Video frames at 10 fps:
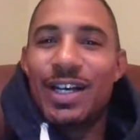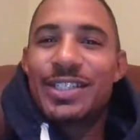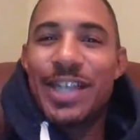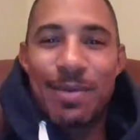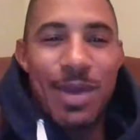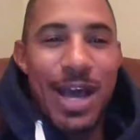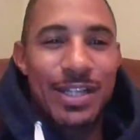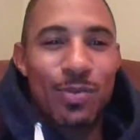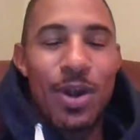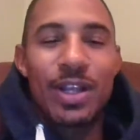Champ got
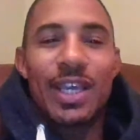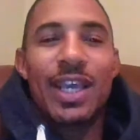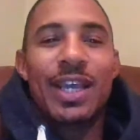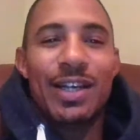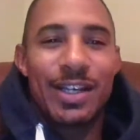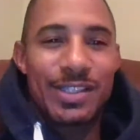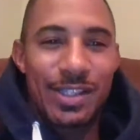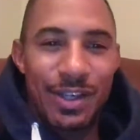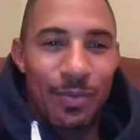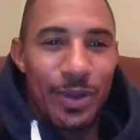his work in. He's
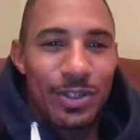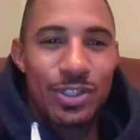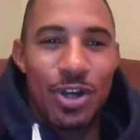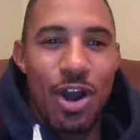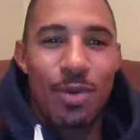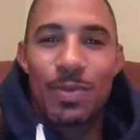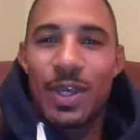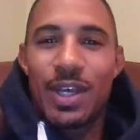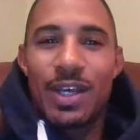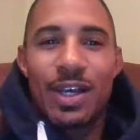looking real sharp.
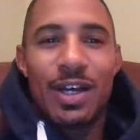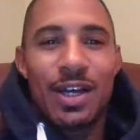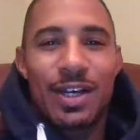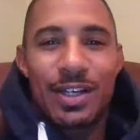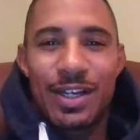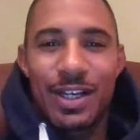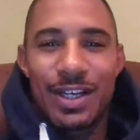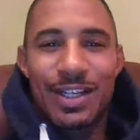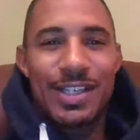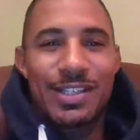
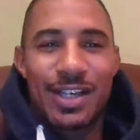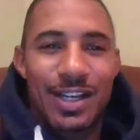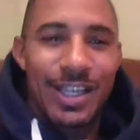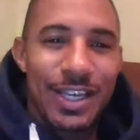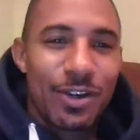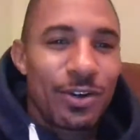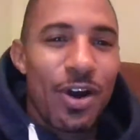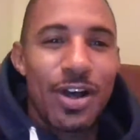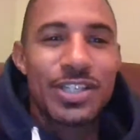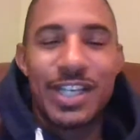He's hitting on
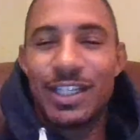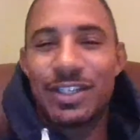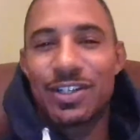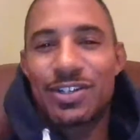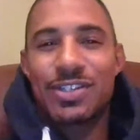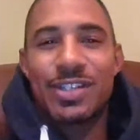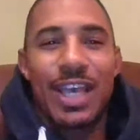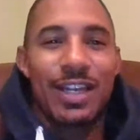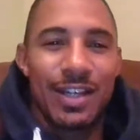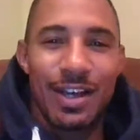all cylinders,
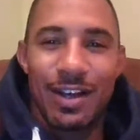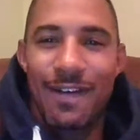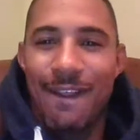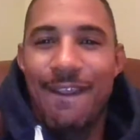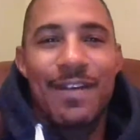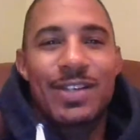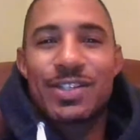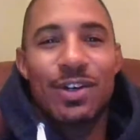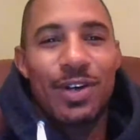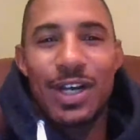and
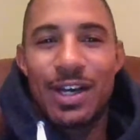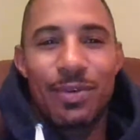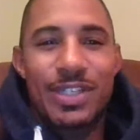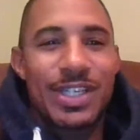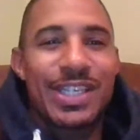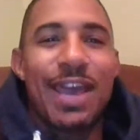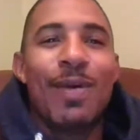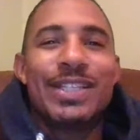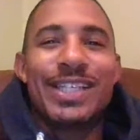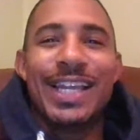so we just can't
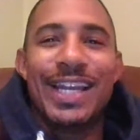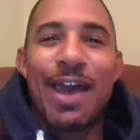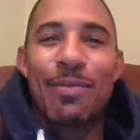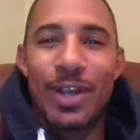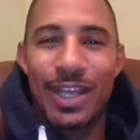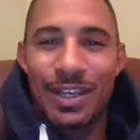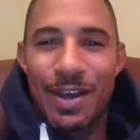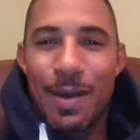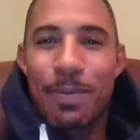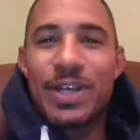wait to get in that ring.
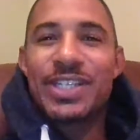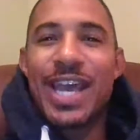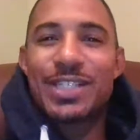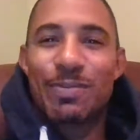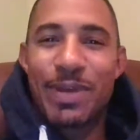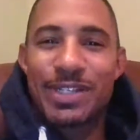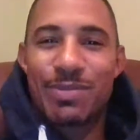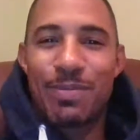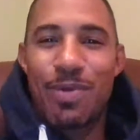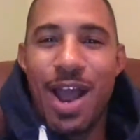Appreciate you,
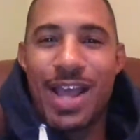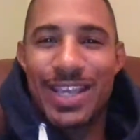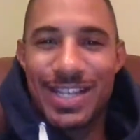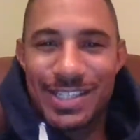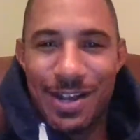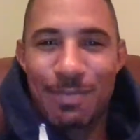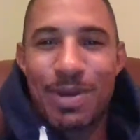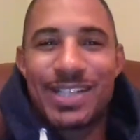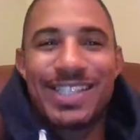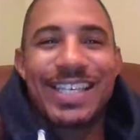Benjamin Bryan. Yes, sir.
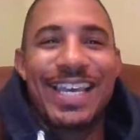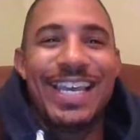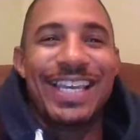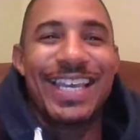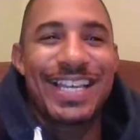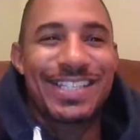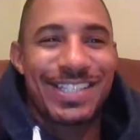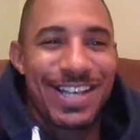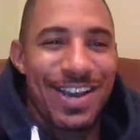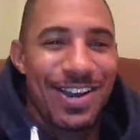Buzzy King. Yes,
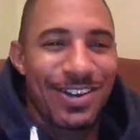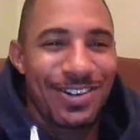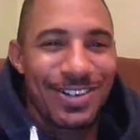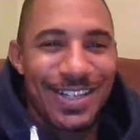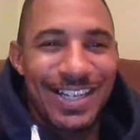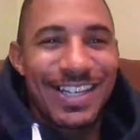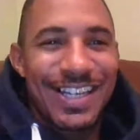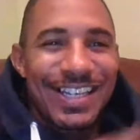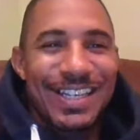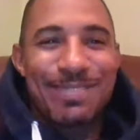sir.
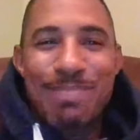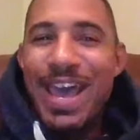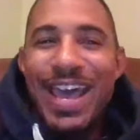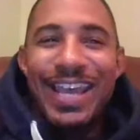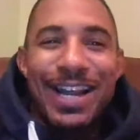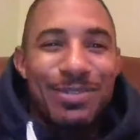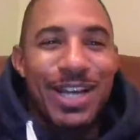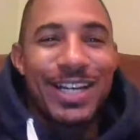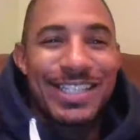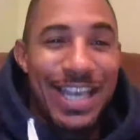Man, I'm
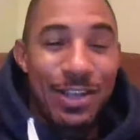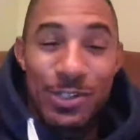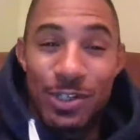trying to tell you.